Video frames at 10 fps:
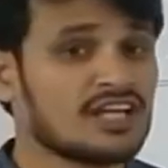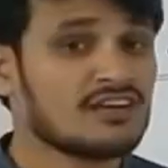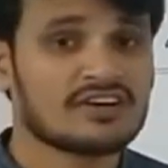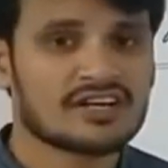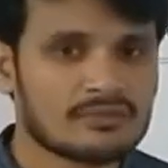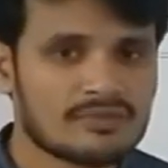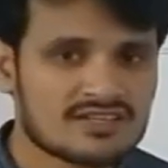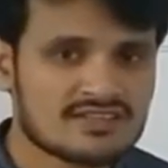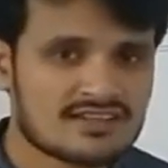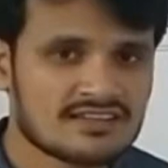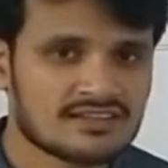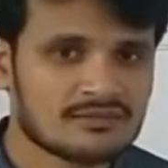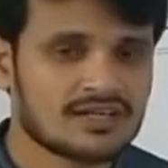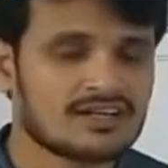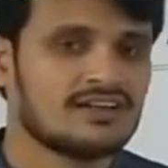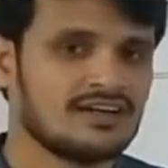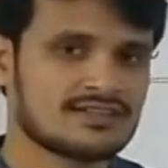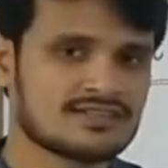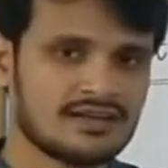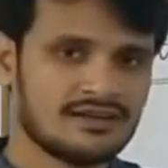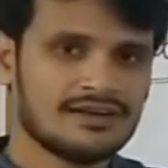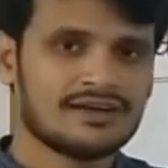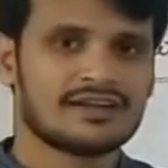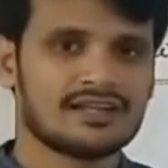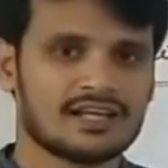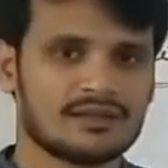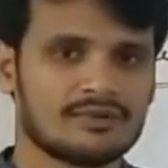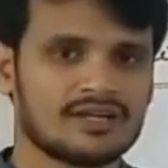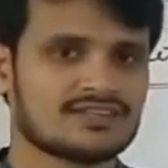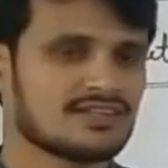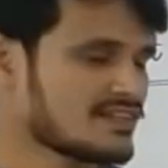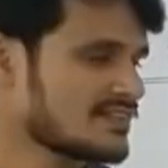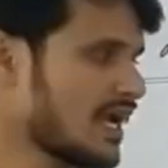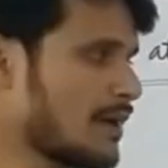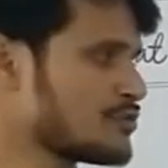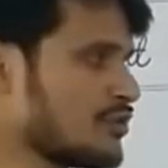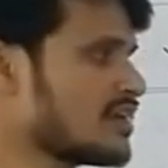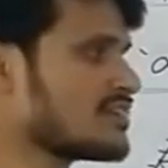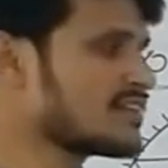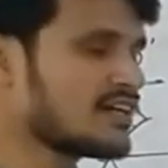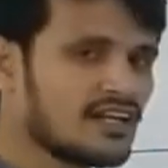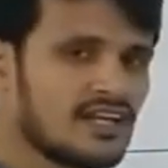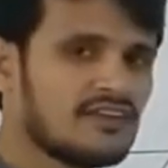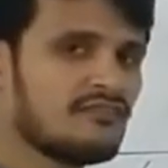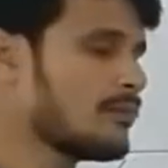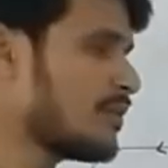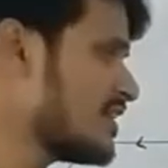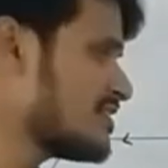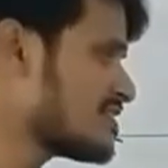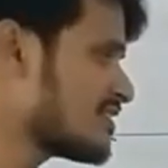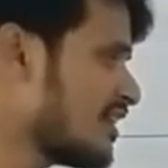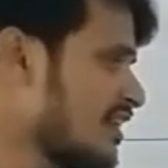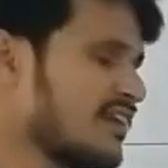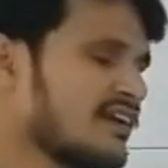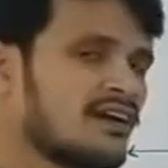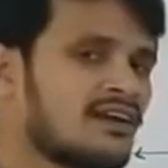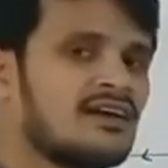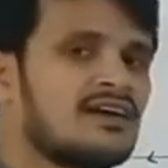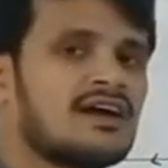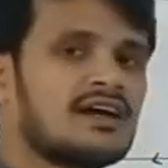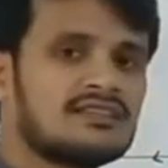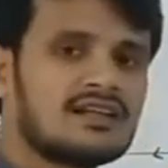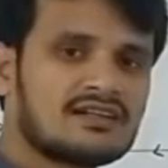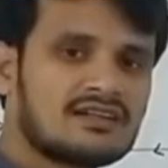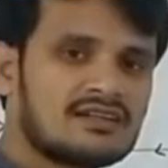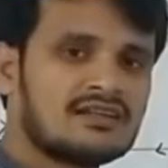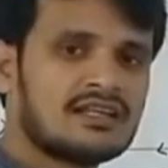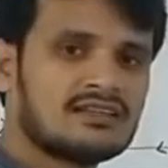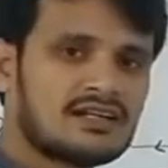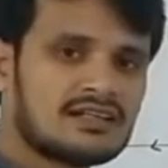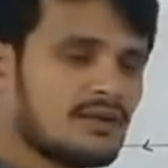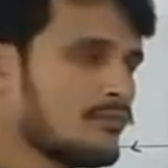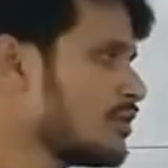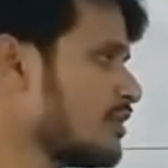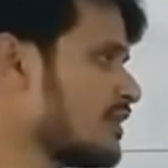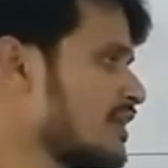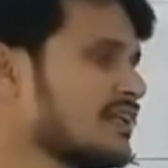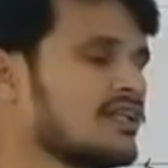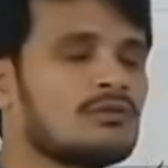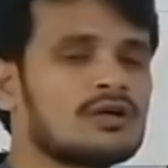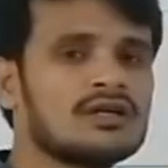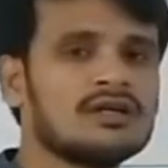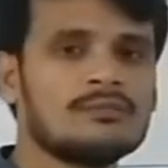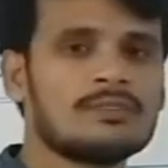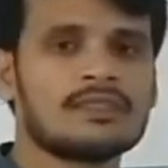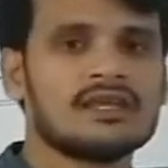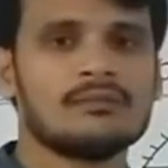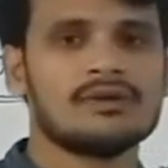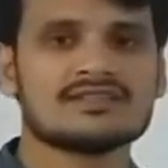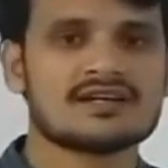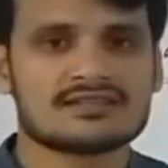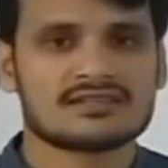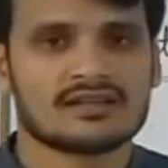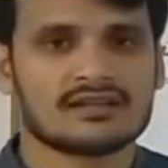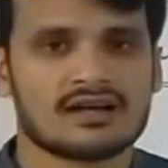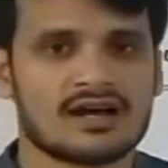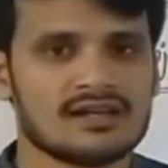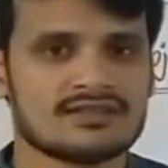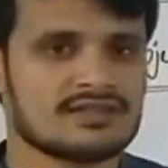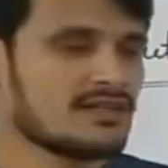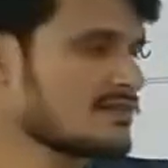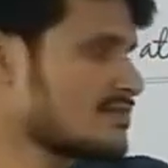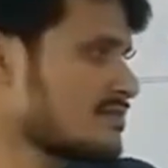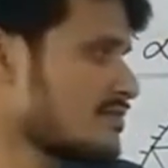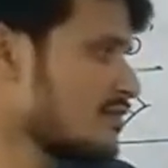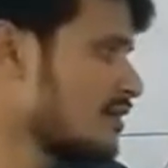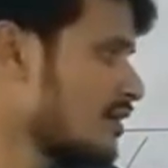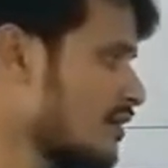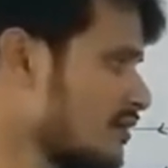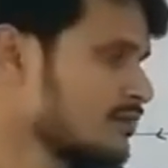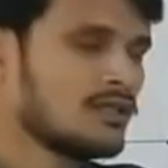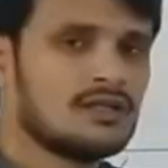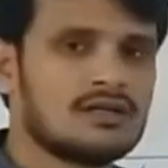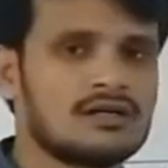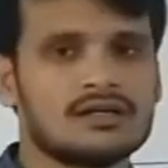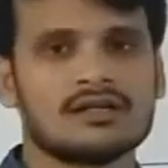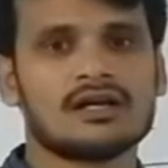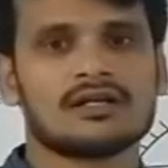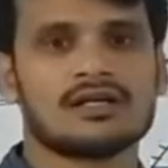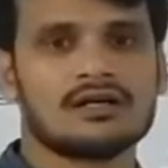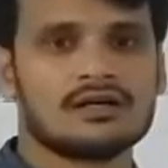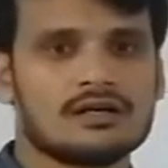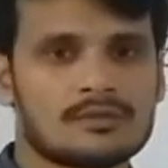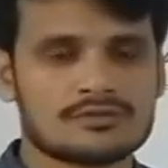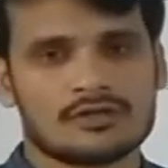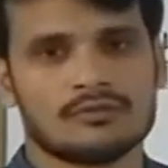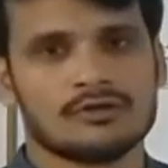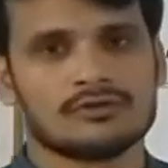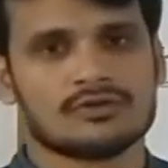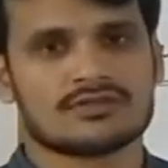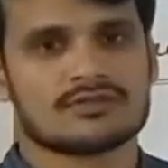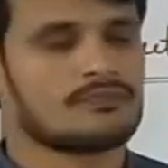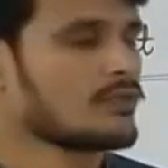Inverted image is nothing but it's a real image. It is captured on screen. If you are placing screen here, and then that time only we will get the what? Image on screen, or else it is not observable to us.